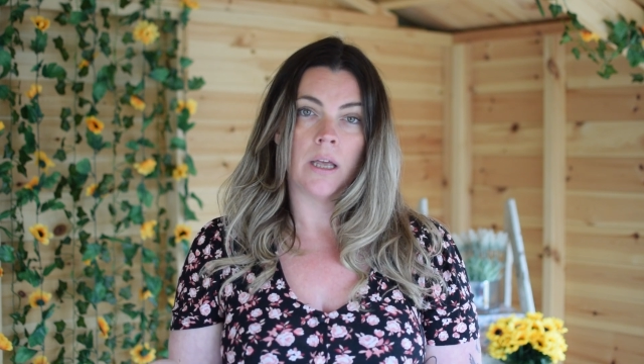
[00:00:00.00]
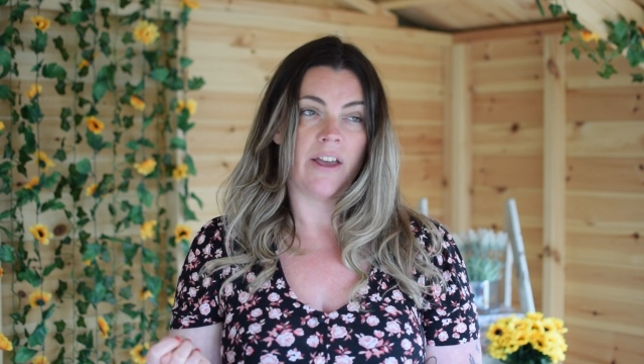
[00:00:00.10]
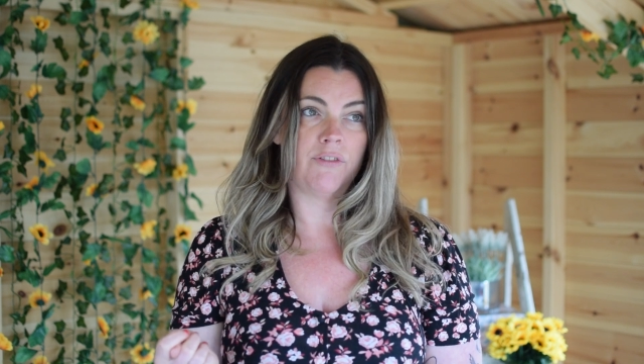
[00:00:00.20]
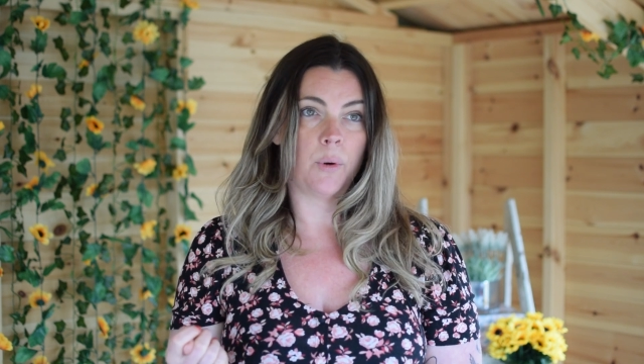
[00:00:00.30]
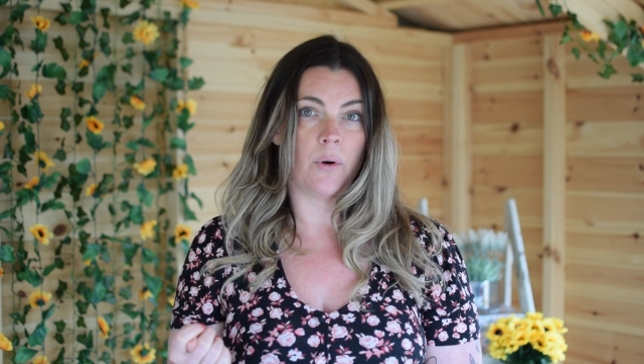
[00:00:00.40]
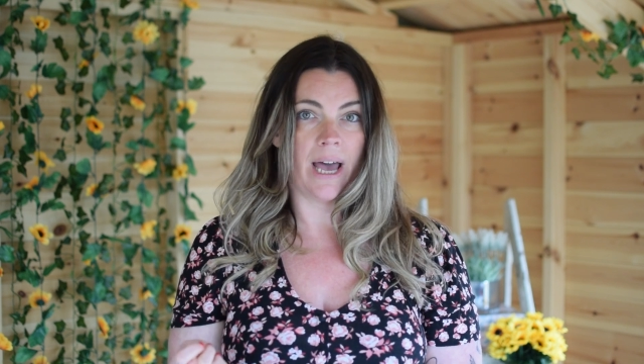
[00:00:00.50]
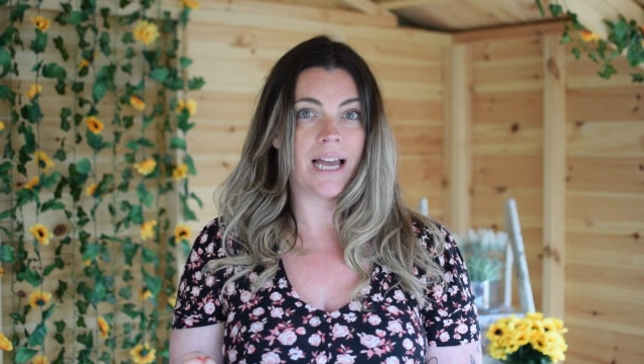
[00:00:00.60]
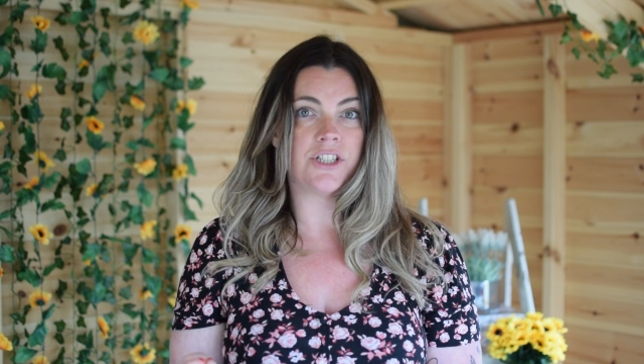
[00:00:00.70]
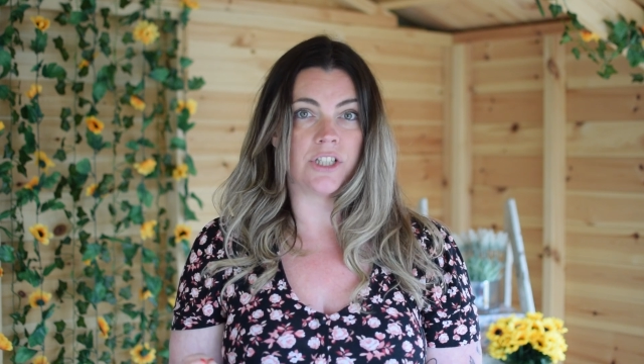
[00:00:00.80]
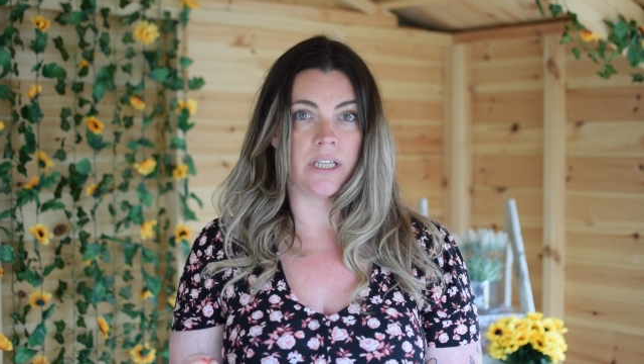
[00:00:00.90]
if we were
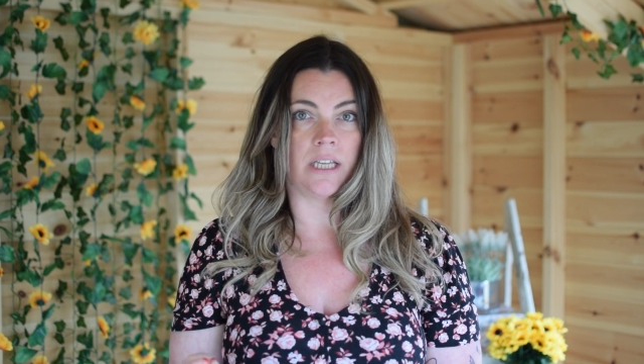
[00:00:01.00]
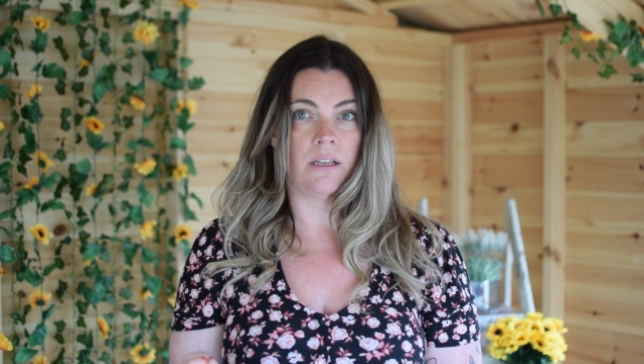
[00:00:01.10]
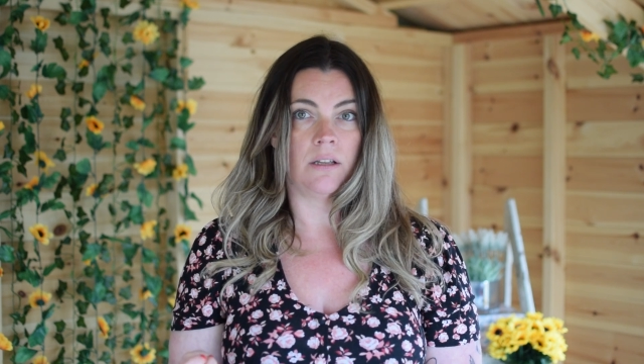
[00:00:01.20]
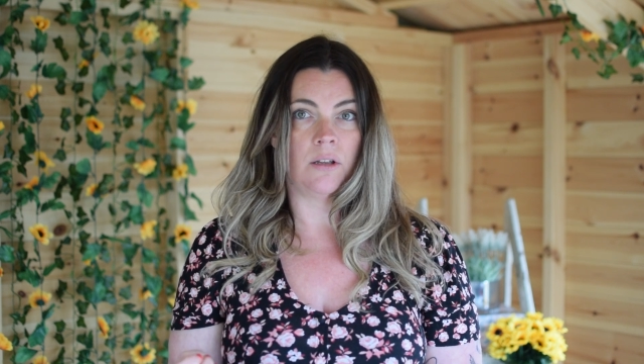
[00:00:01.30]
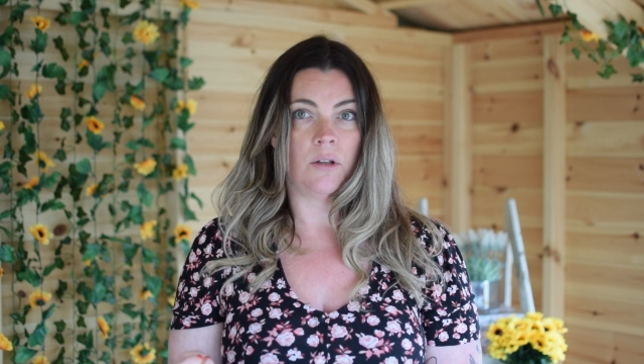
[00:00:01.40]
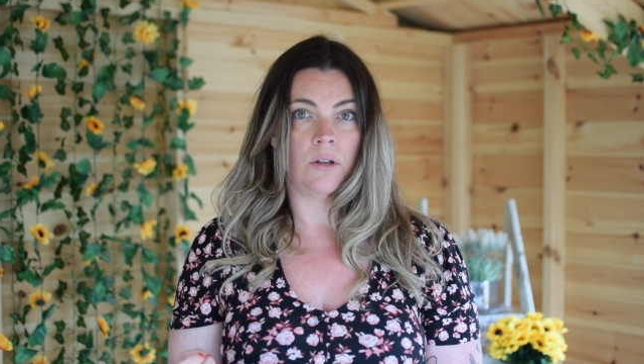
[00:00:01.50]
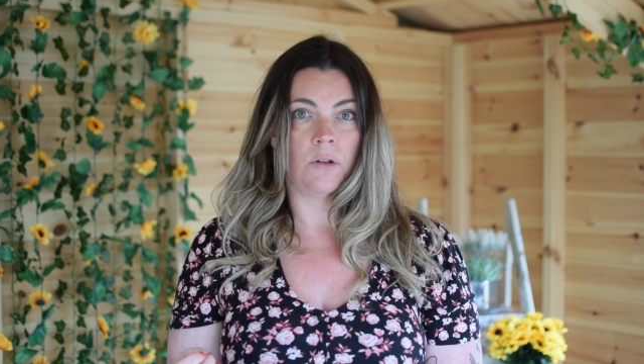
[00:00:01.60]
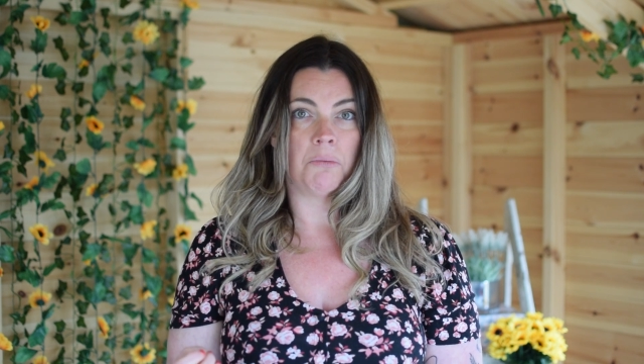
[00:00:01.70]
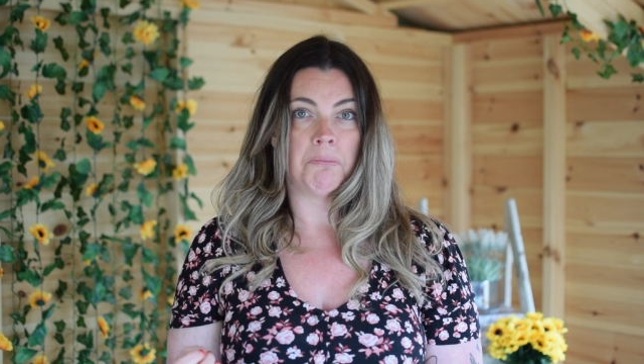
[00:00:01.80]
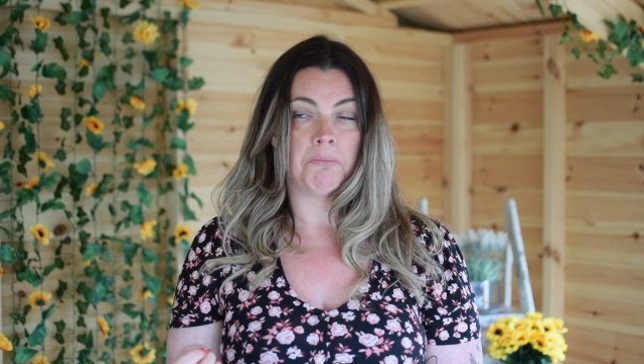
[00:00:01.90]
actually
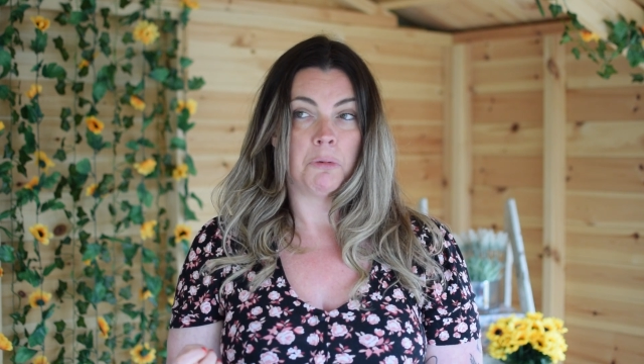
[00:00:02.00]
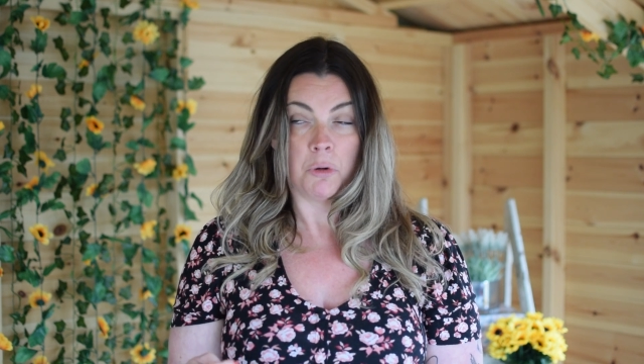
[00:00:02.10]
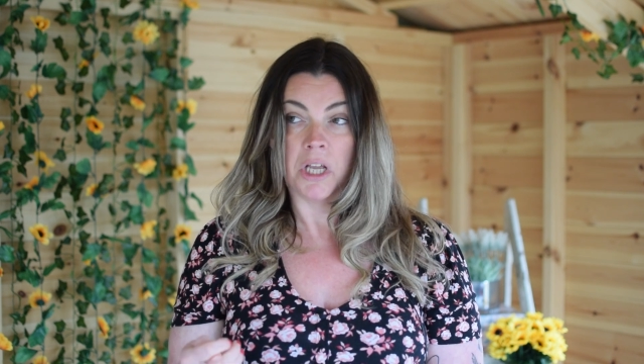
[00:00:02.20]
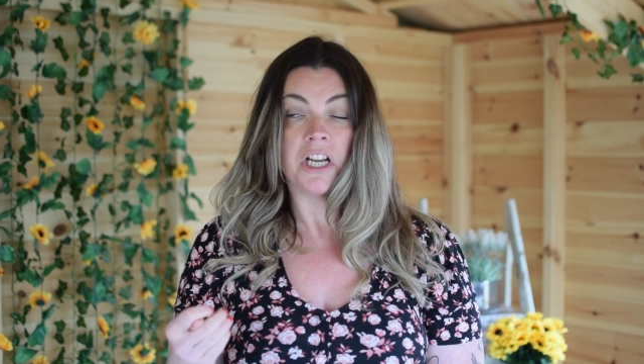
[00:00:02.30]
going to